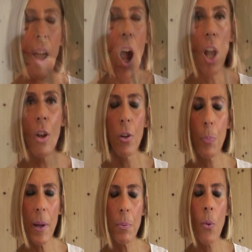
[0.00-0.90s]
A lot of
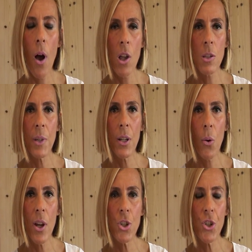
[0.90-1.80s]
people ask me the
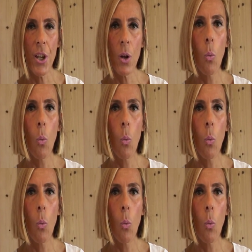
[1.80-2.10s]
question